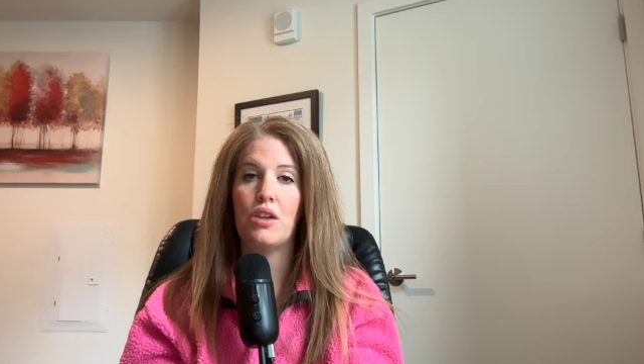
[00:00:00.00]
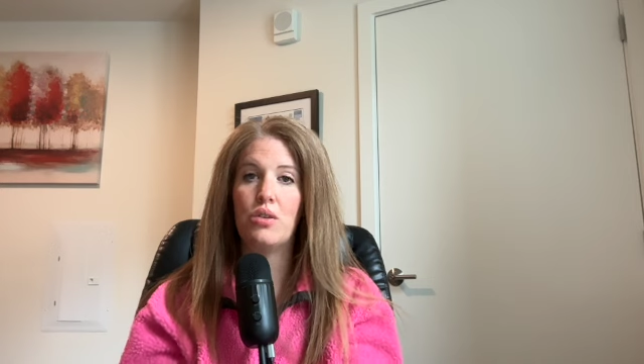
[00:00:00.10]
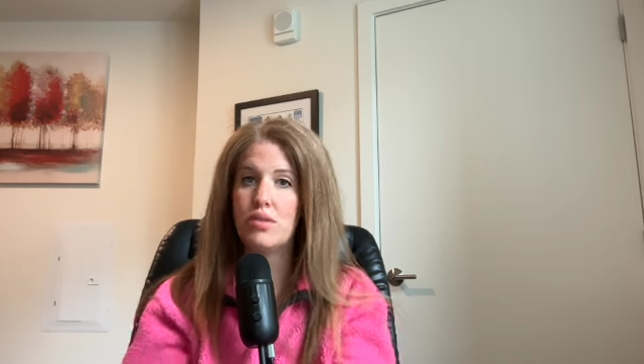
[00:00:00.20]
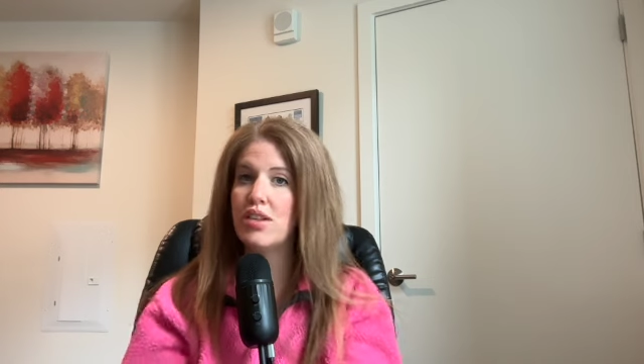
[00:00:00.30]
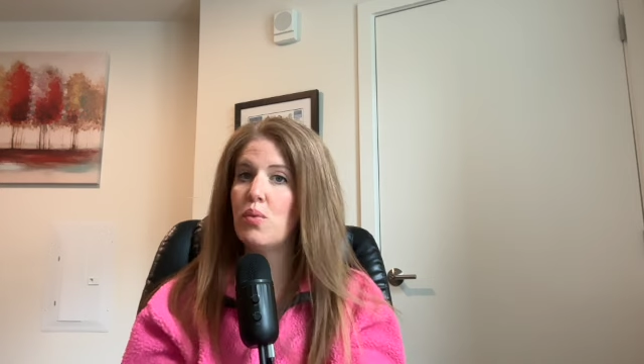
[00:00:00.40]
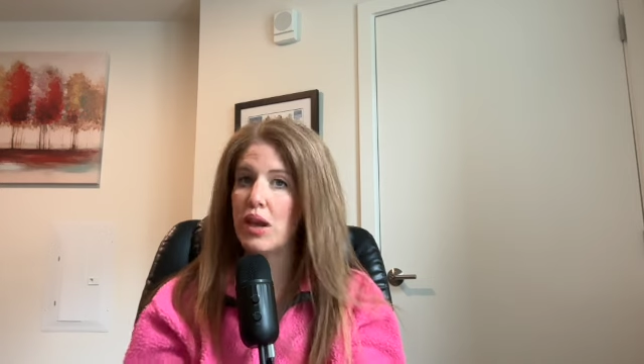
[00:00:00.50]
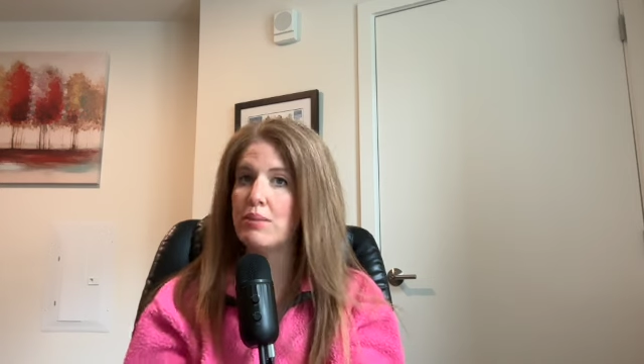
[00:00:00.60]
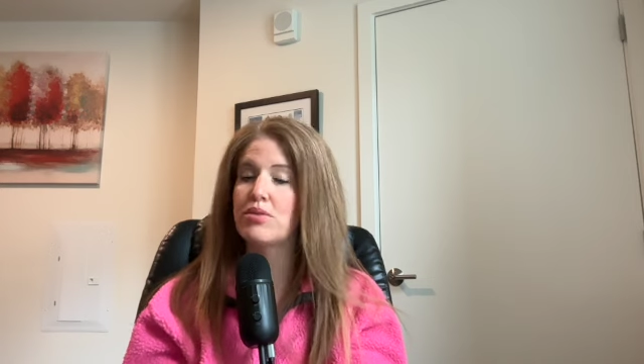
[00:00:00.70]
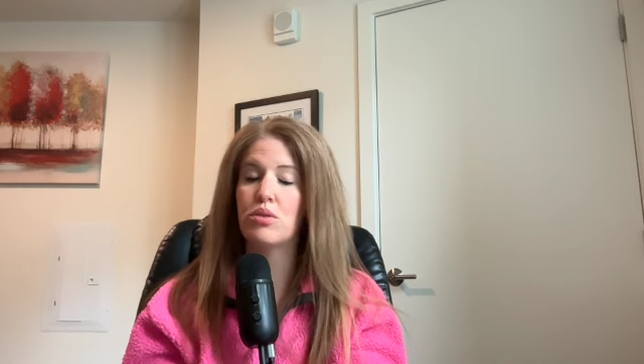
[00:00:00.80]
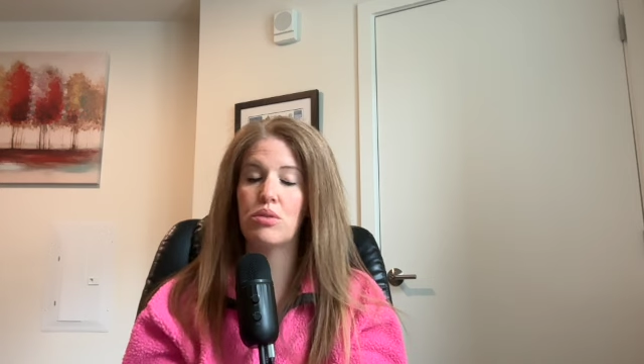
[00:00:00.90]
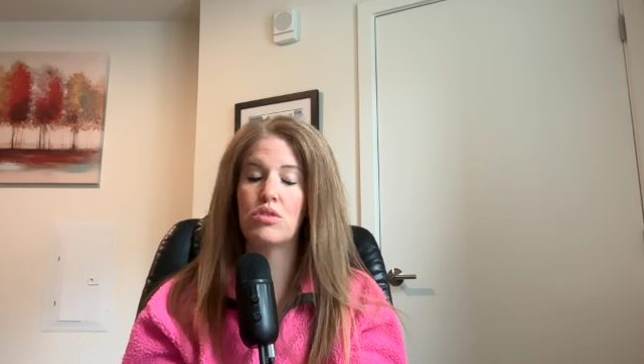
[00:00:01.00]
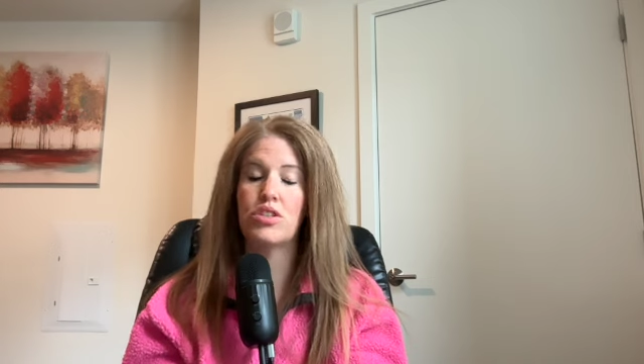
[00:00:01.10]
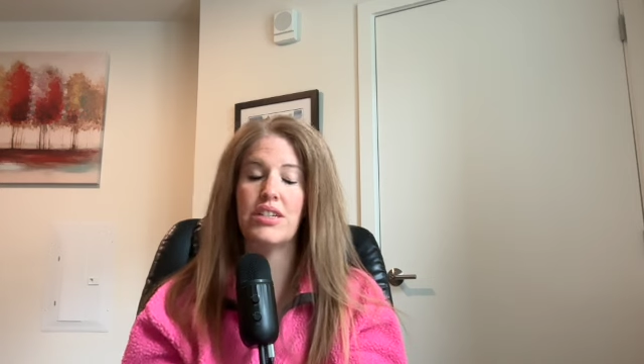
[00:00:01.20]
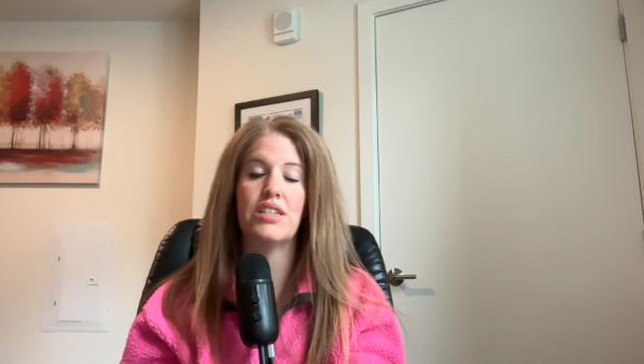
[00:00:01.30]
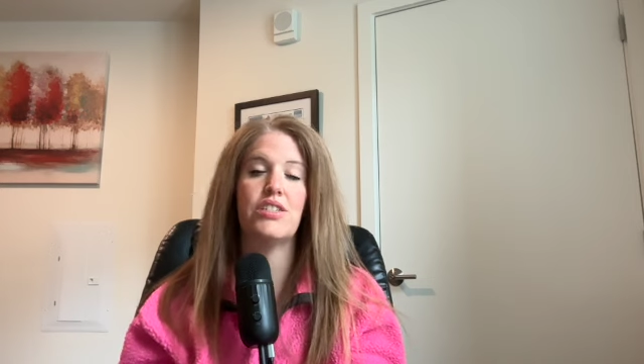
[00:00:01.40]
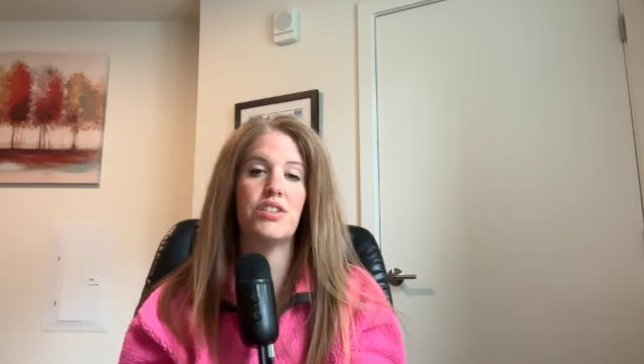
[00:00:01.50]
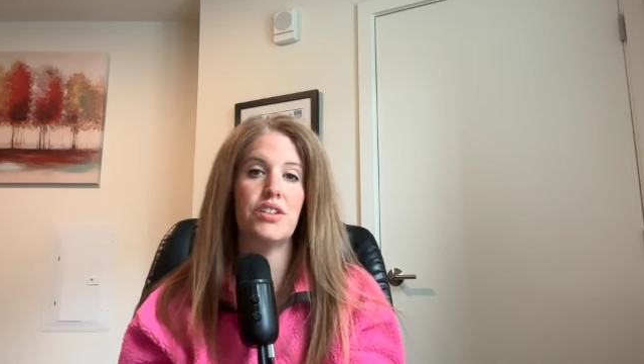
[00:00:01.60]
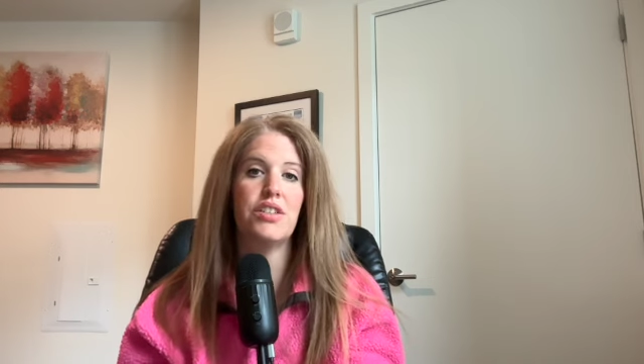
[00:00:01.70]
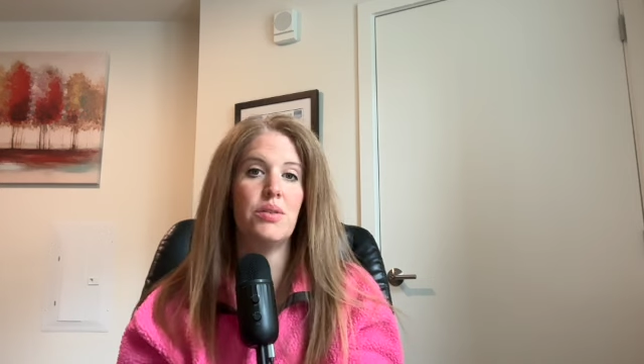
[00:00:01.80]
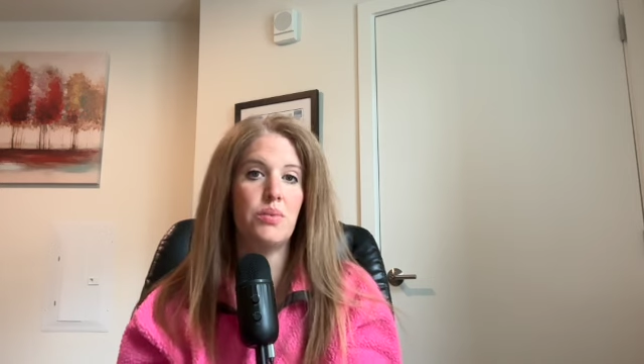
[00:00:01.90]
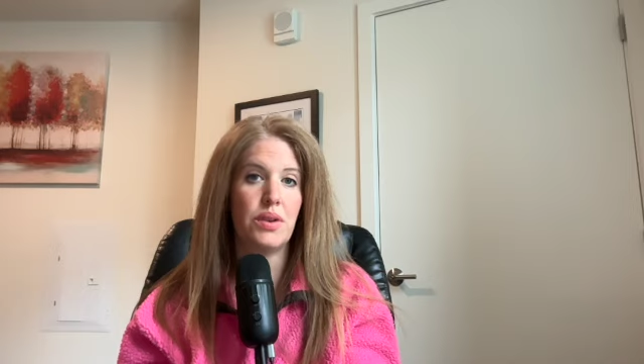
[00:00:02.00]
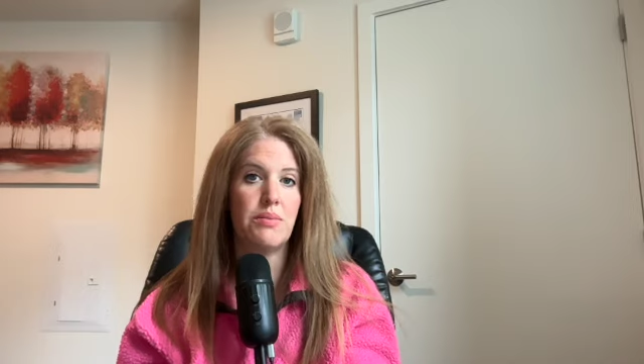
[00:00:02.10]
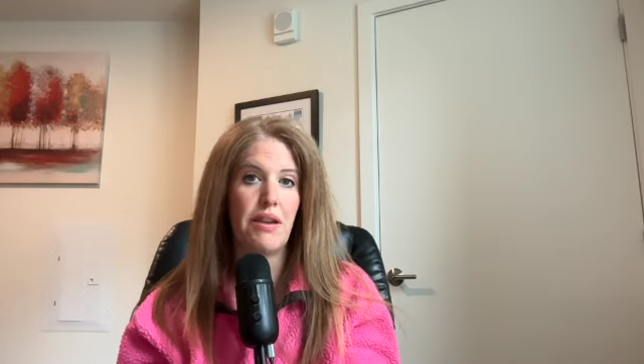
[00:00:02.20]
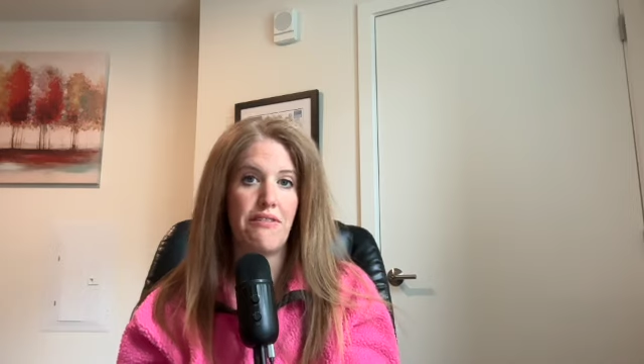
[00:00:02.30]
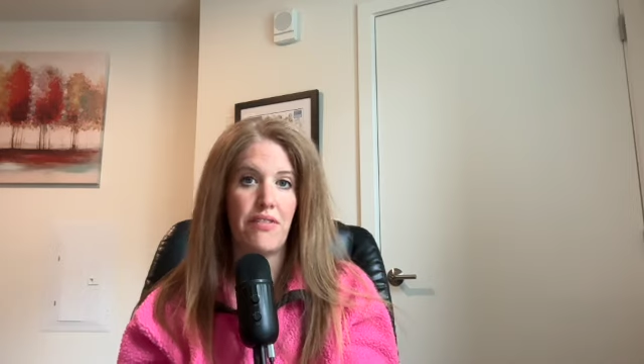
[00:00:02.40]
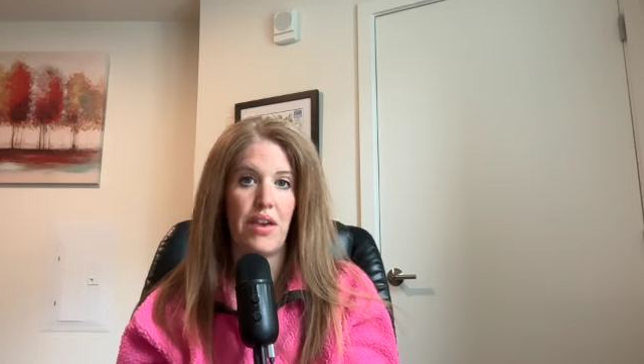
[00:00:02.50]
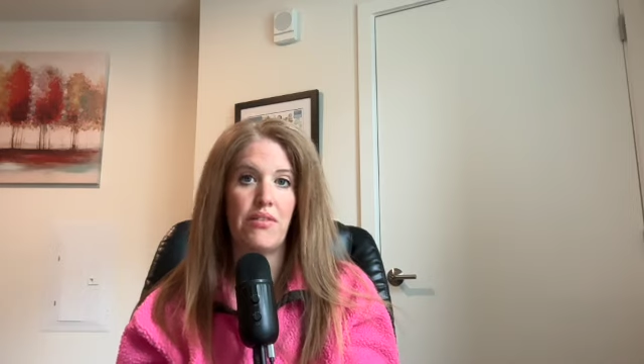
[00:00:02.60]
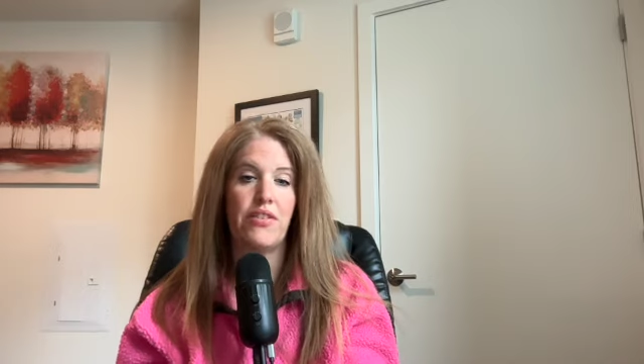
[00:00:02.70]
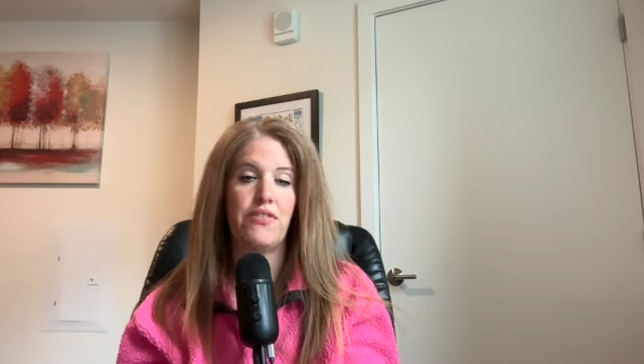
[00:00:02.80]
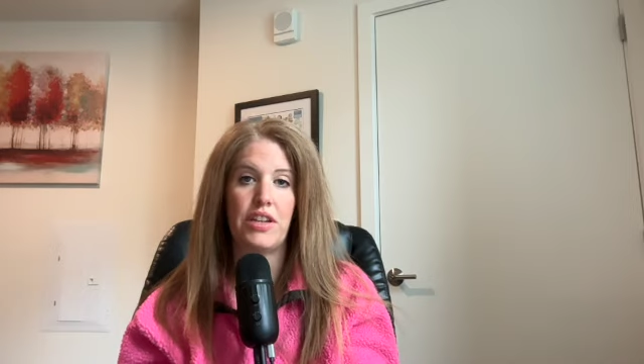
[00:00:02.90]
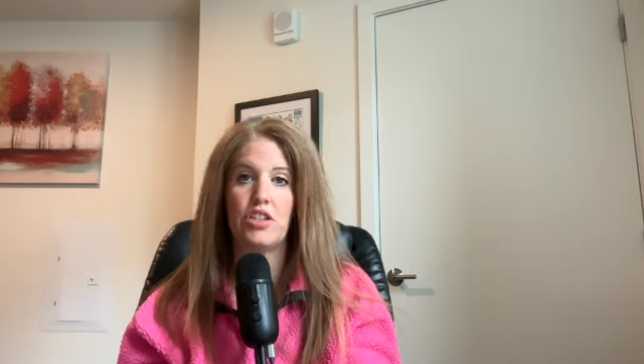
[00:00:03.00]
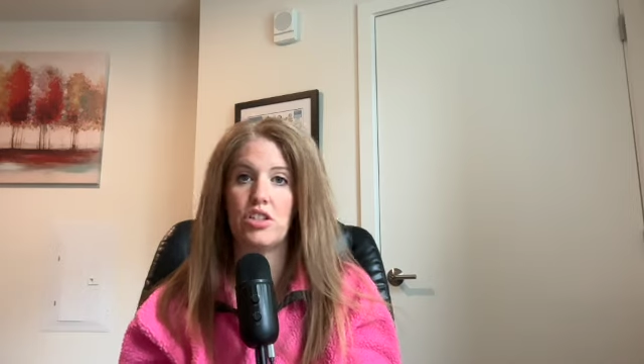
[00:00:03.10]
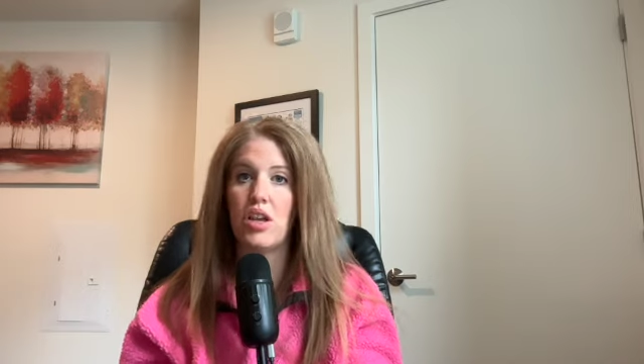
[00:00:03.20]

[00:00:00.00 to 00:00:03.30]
Using WAMP's Google Sheet is seriously one of my favorite features